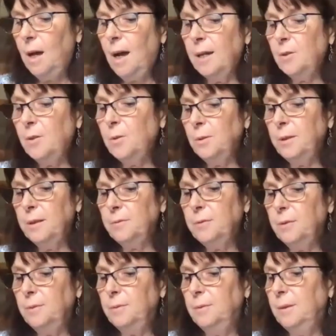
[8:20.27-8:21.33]
I do
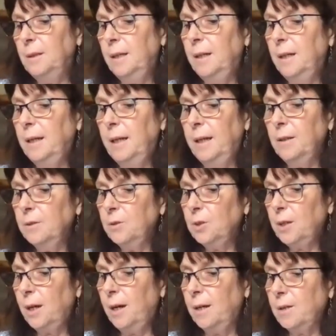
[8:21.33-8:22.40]
live in an English
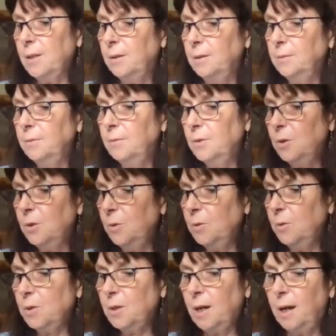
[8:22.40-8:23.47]
castle,
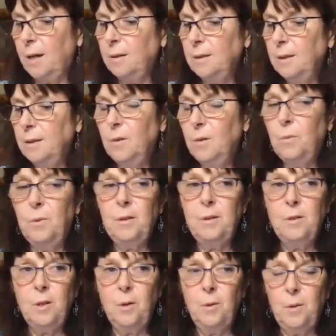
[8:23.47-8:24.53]
Tudor style,
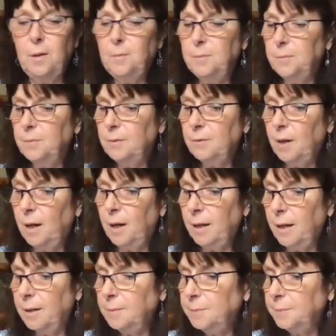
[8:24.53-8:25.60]
with Dodi,
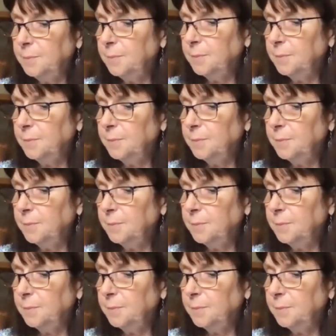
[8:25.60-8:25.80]
Fayed,